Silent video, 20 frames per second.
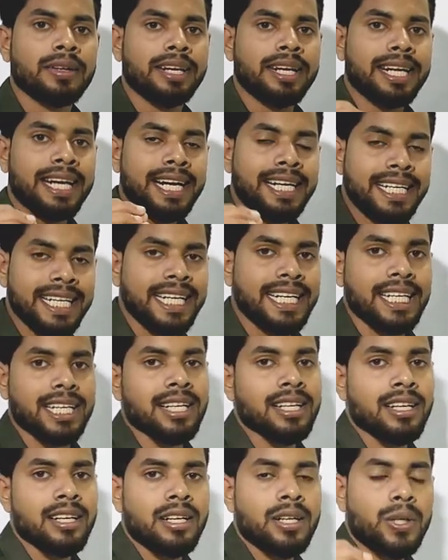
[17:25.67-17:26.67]

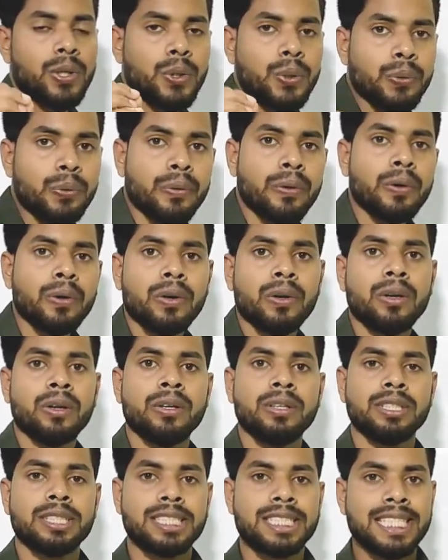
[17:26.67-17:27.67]
ready to
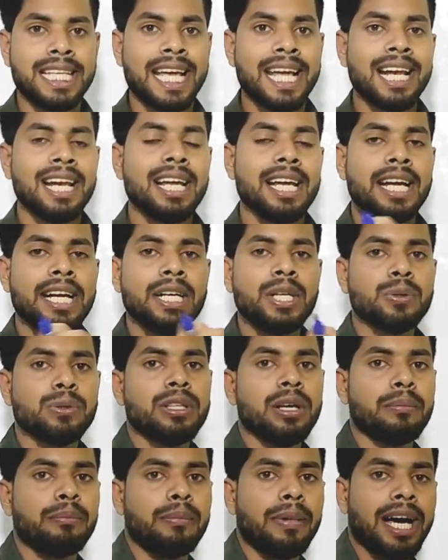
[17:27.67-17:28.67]
sell into
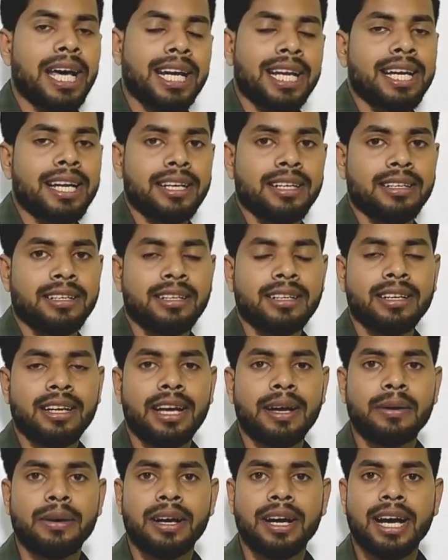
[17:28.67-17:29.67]
the market,
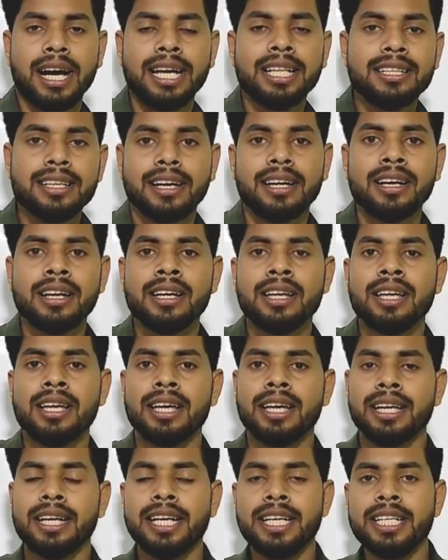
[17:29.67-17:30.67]
either
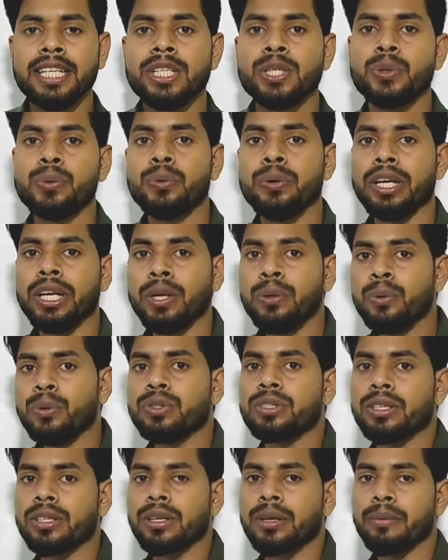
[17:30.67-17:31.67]
ready to
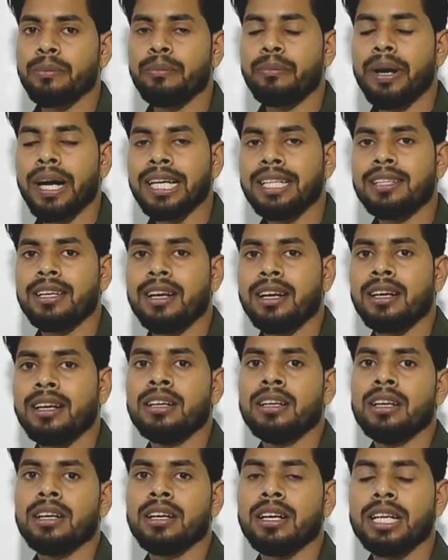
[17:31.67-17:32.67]
use by the
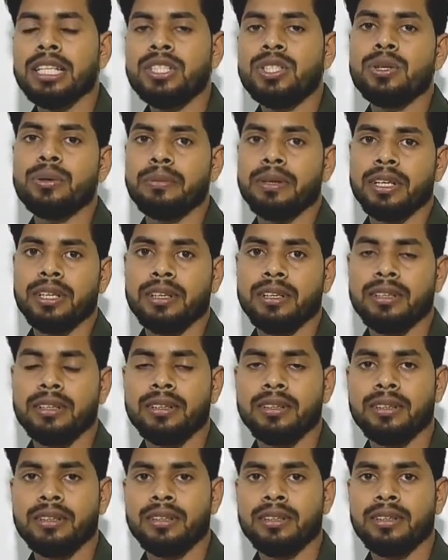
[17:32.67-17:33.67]
consumer,
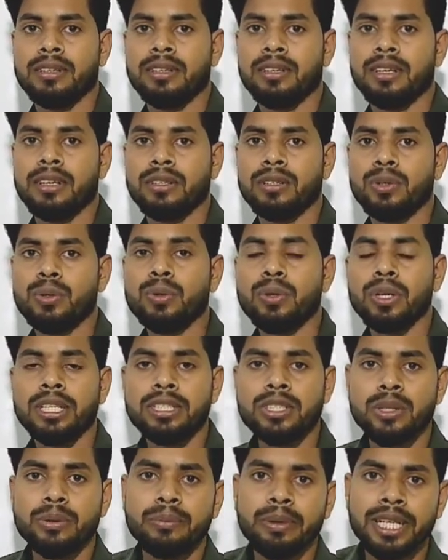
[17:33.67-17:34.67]
to
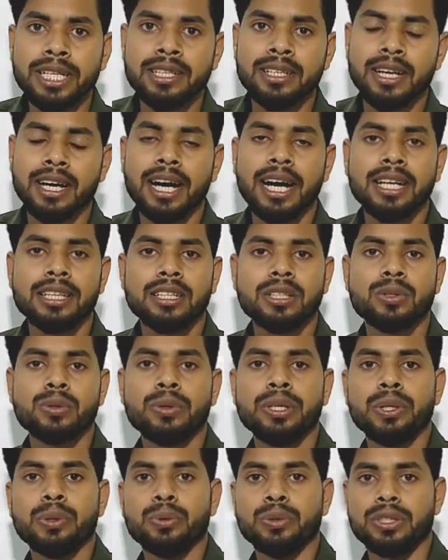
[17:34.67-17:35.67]
consume it, either to
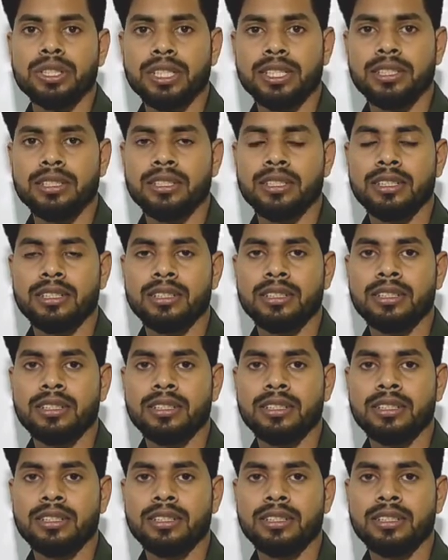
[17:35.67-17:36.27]
use it.